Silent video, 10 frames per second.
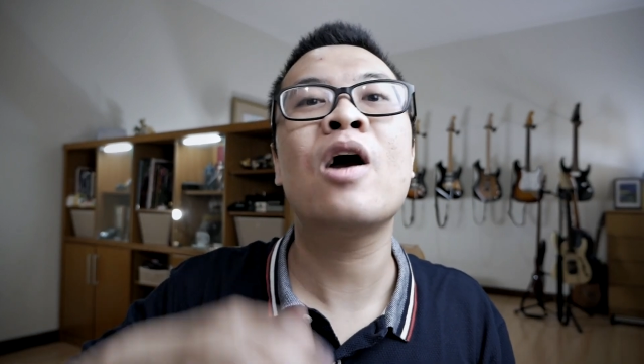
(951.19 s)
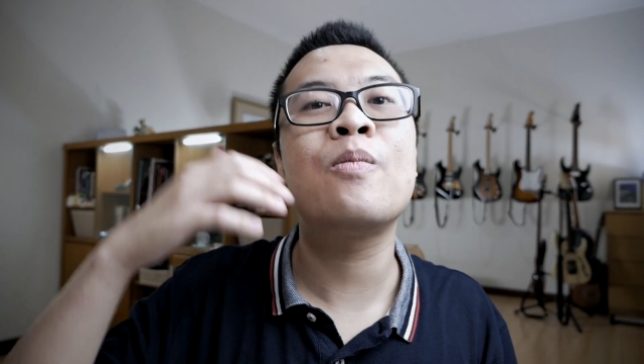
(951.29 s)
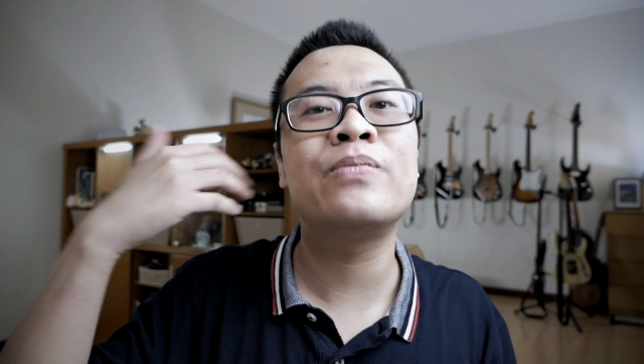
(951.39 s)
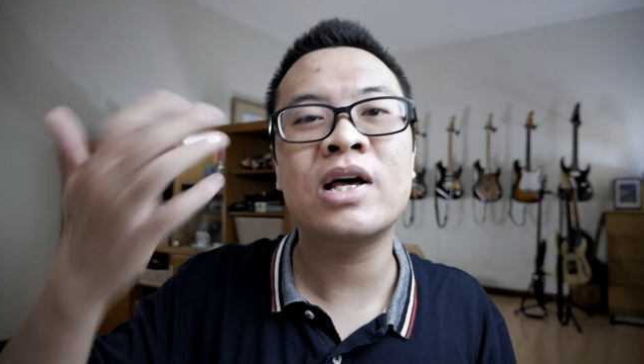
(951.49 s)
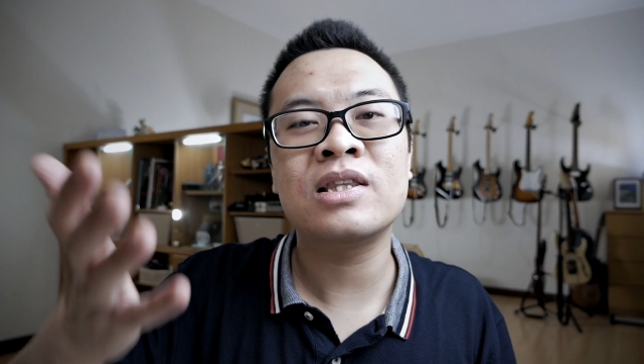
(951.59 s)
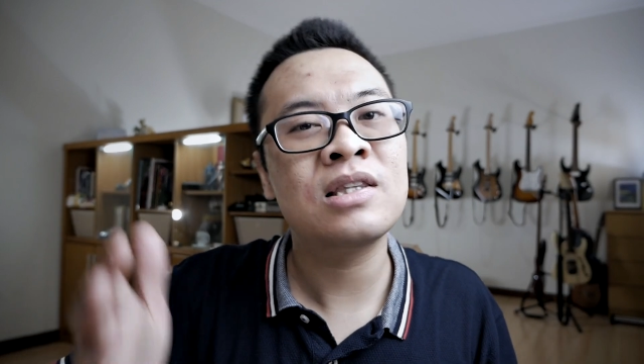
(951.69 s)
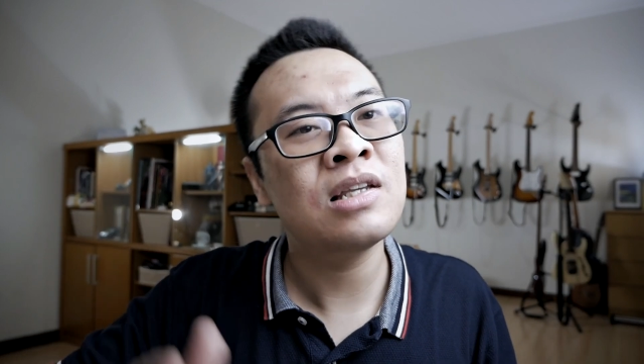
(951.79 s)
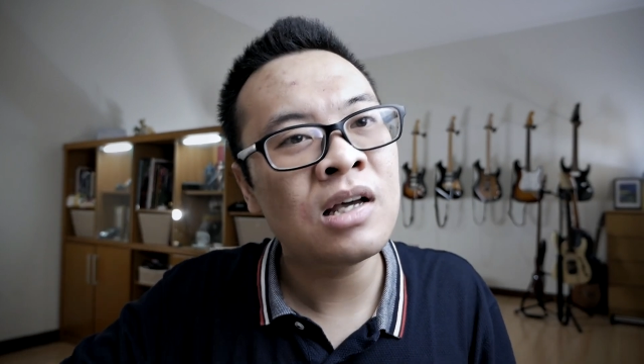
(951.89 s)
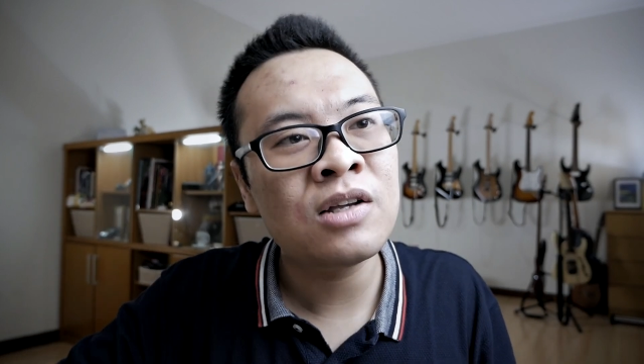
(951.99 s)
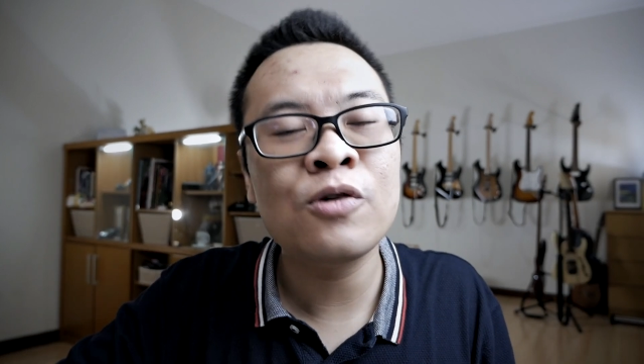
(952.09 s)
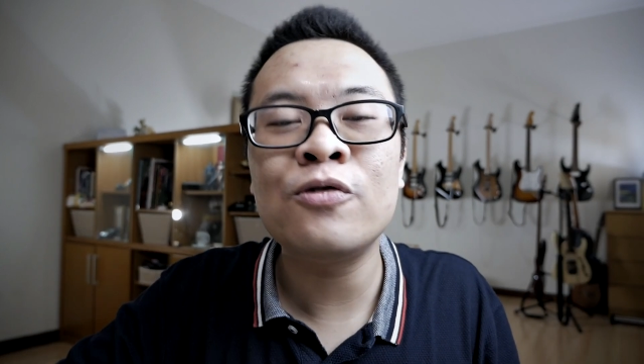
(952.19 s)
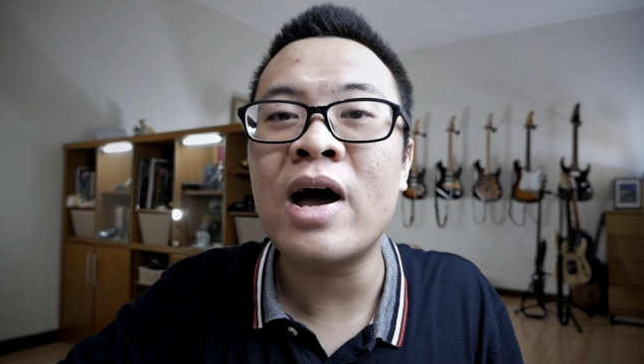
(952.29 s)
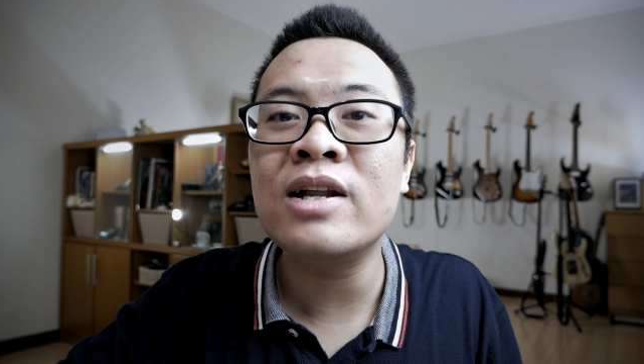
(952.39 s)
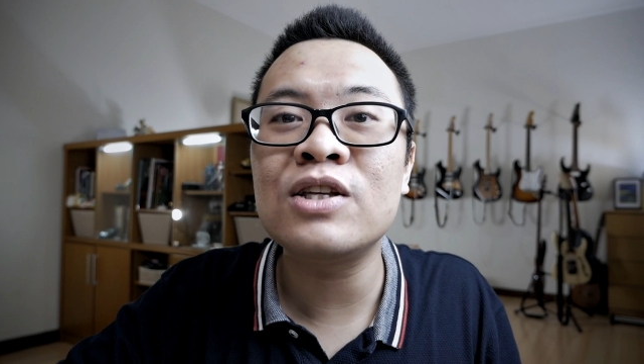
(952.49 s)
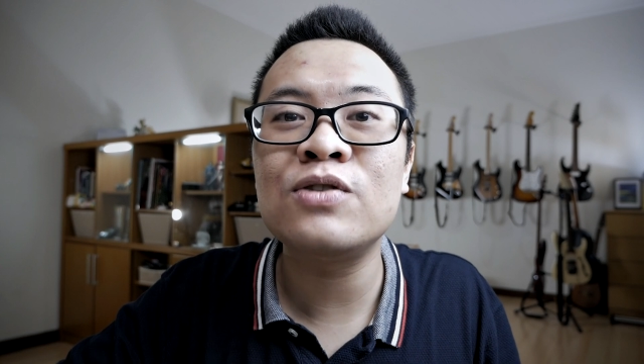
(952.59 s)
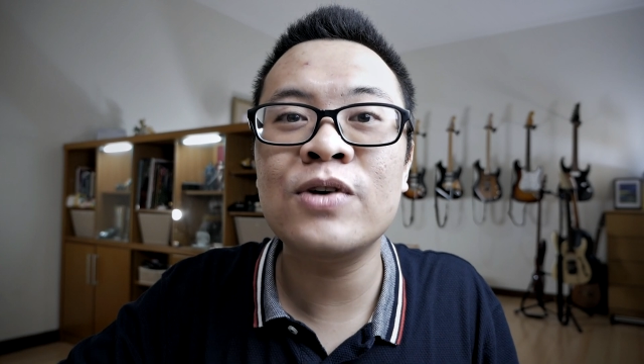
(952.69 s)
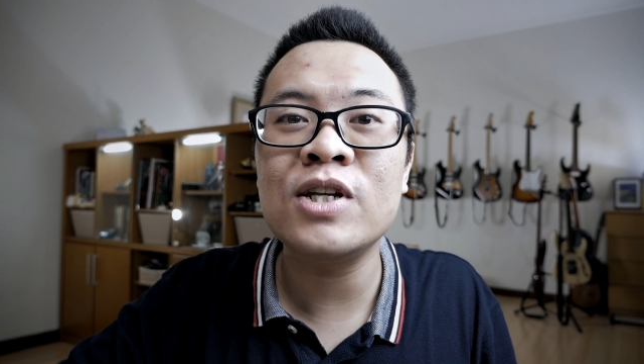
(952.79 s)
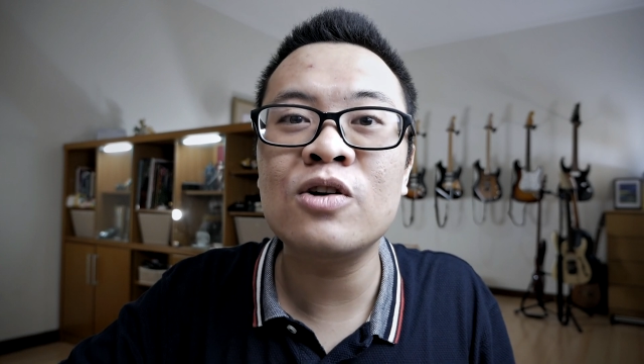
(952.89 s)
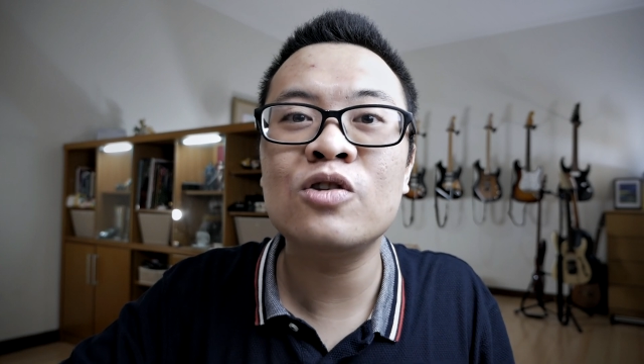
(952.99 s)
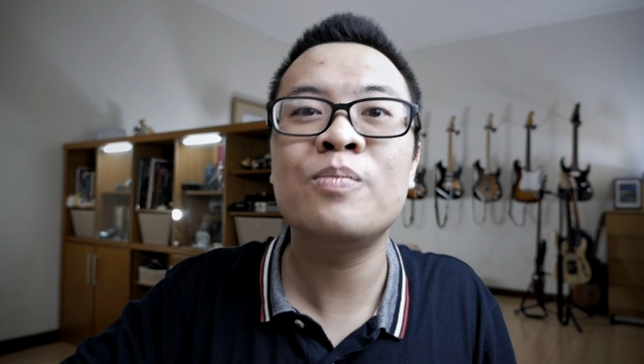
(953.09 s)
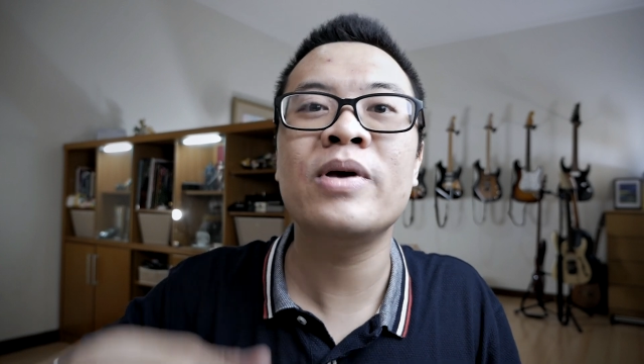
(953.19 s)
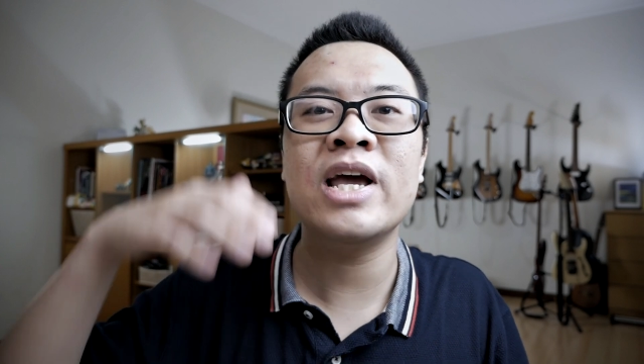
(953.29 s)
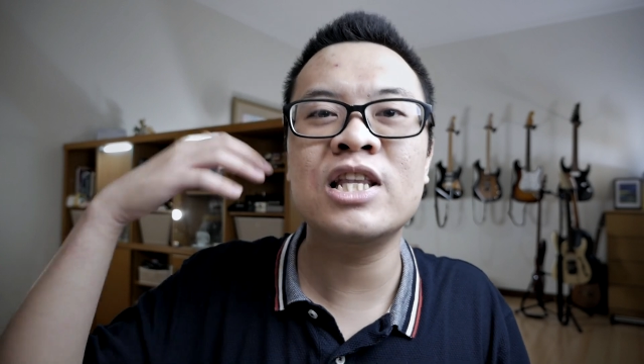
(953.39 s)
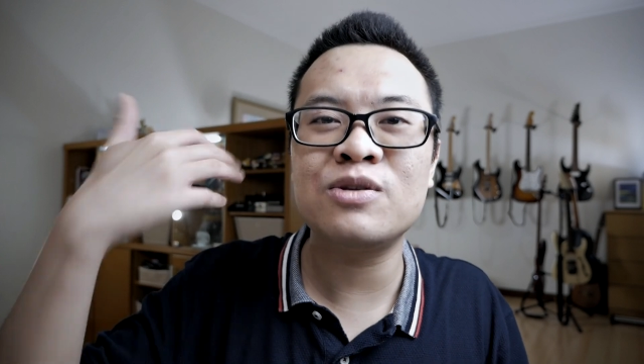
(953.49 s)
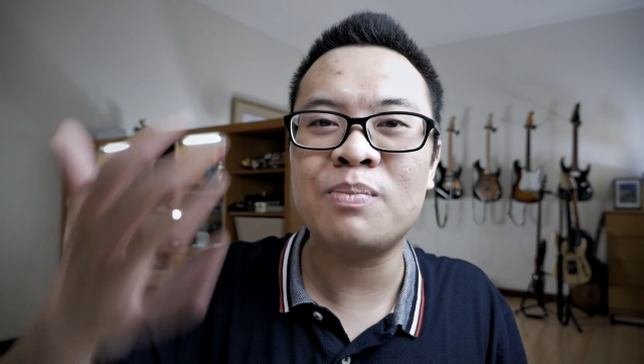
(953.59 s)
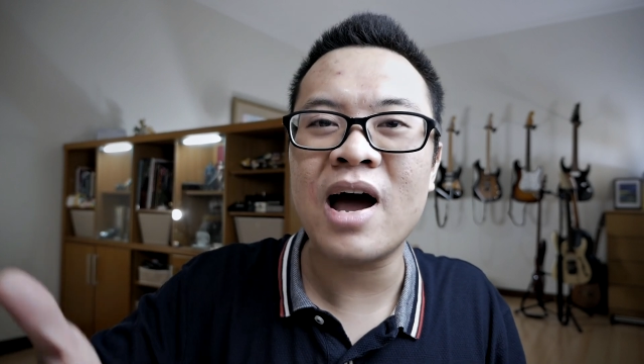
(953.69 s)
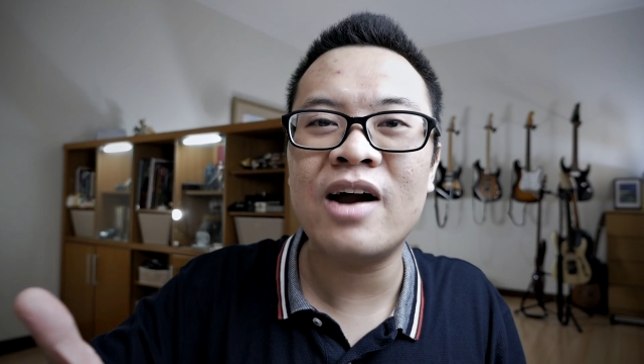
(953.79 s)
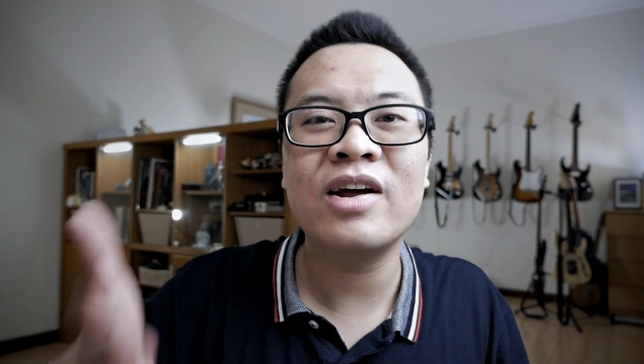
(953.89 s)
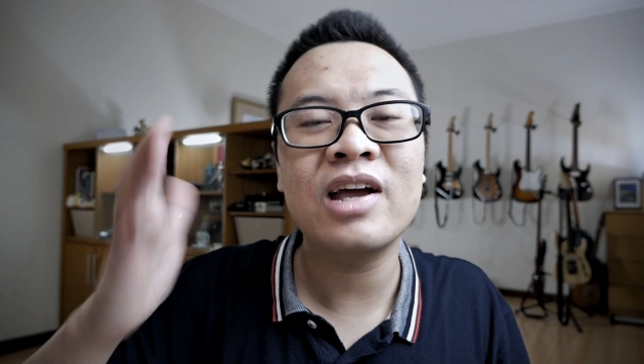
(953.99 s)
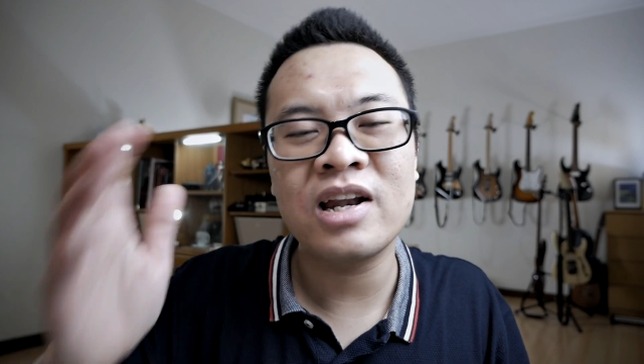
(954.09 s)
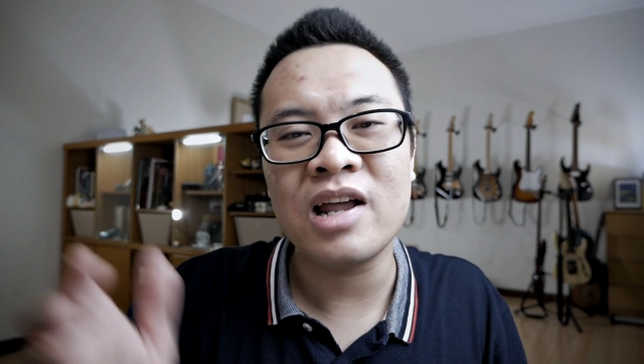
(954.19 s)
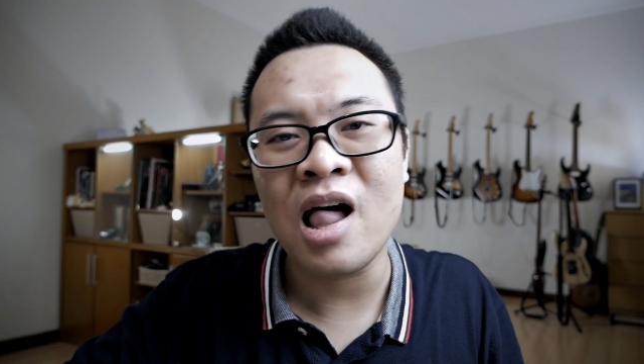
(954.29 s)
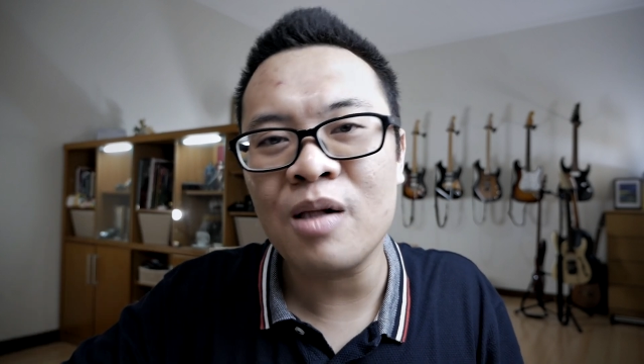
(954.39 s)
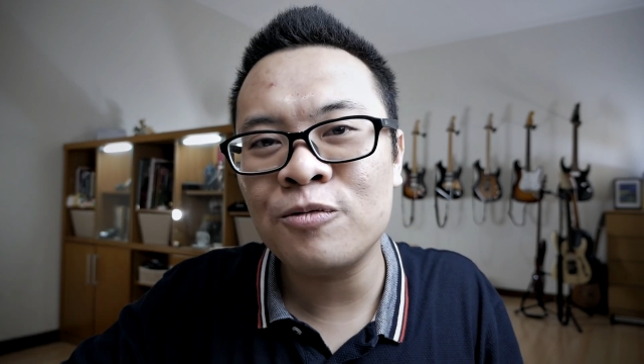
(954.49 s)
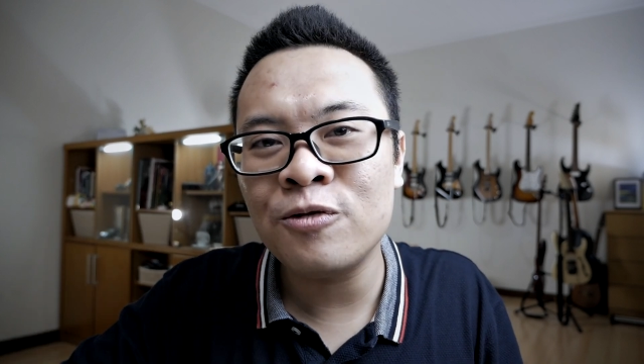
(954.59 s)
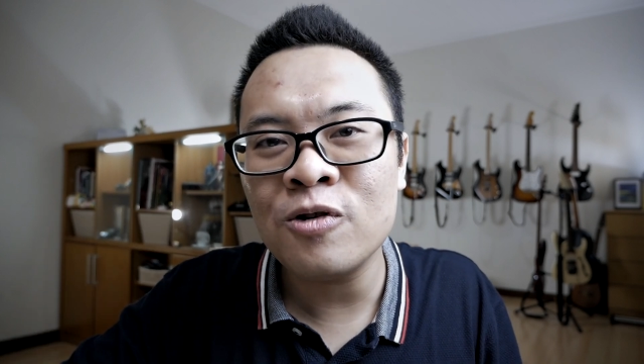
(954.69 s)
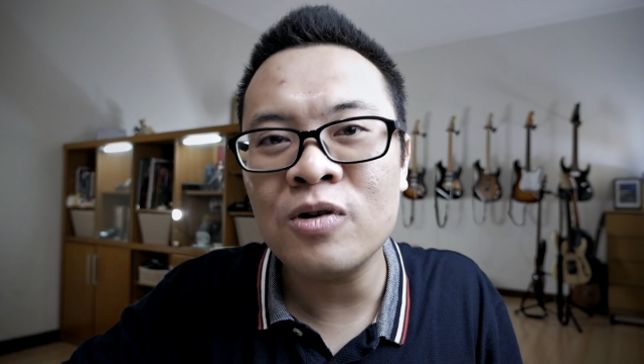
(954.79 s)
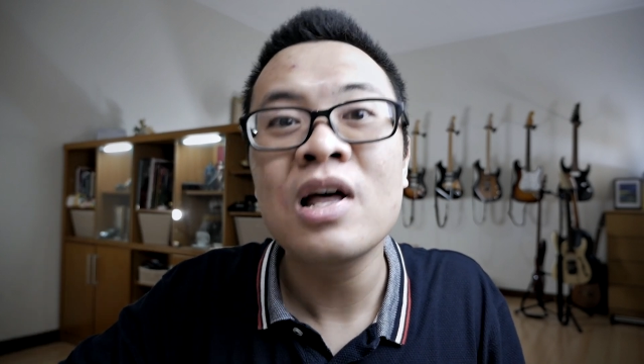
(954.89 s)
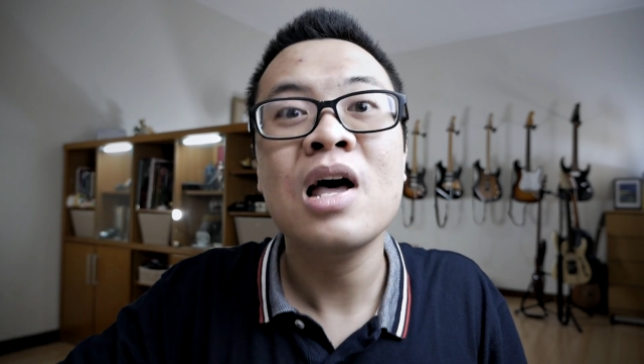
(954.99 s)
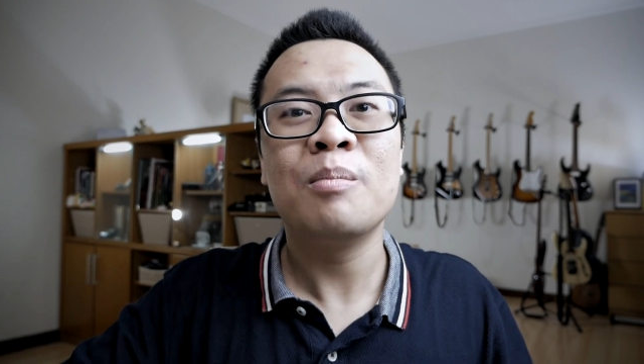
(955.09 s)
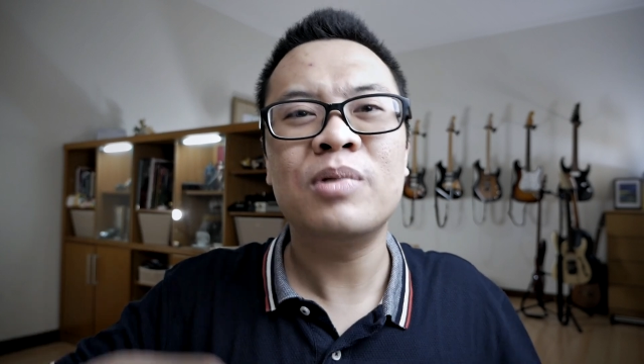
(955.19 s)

I hope that uh, you find this video to be inspiring and helpful.